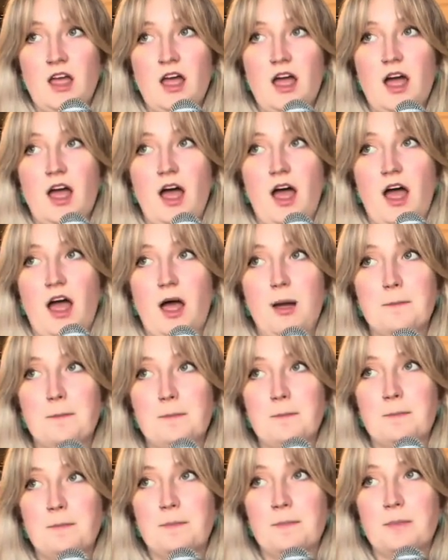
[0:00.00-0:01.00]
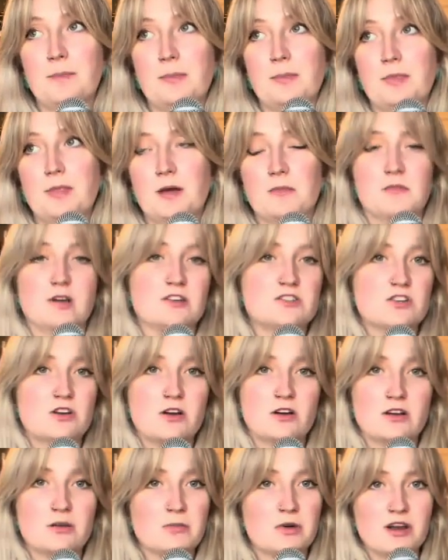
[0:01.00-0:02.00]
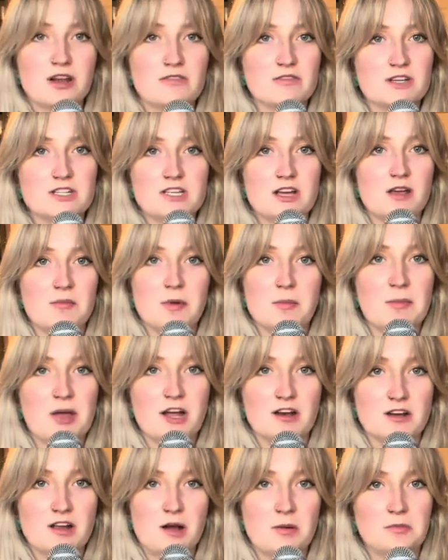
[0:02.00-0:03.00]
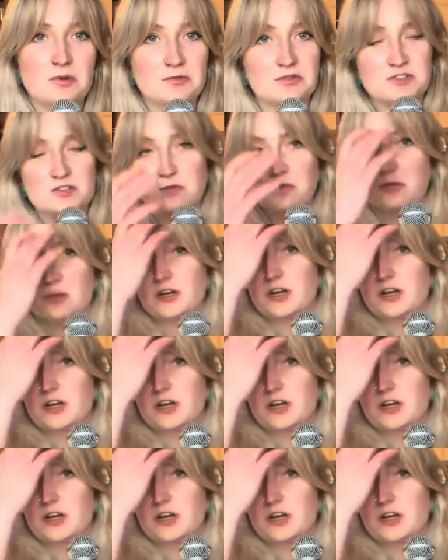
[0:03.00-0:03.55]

I'm not talking about every time a man compliments a woman.